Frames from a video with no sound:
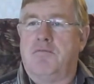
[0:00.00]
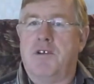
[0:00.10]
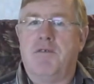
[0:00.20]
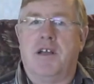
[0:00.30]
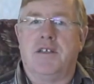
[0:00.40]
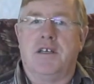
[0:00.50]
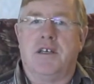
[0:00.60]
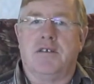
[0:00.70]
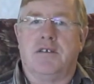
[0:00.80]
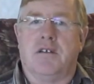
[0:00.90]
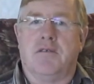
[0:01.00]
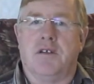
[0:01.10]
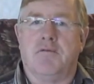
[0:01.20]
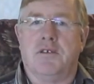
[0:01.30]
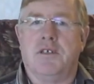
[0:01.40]
free-range eggs
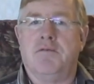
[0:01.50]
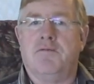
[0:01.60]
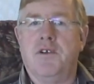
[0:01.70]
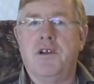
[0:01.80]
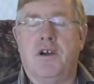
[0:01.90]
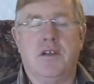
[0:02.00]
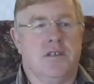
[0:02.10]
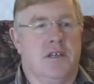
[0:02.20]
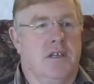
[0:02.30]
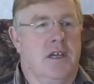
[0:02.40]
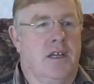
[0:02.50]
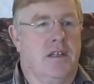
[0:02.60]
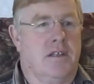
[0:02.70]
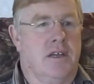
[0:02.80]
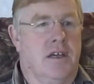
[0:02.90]
that would sit very nicely,
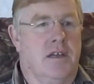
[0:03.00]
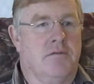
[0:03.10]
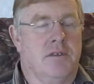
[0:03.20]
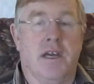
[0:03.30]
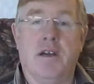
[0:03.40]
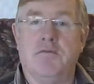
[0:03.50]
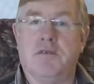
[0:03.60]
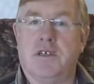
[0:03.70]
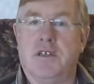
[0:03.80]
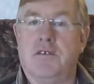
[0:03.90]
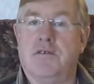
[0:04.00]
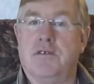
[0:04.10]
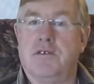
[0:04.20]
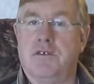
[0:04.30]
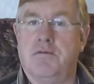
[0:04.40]
and it would help to get into
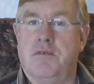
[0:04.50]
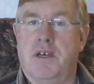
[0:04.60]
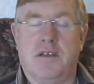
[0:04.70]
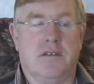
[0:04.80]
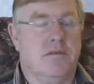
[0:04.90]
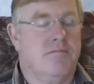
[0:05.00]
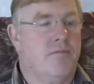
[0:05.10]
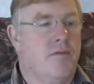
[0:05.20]
the supermarkets.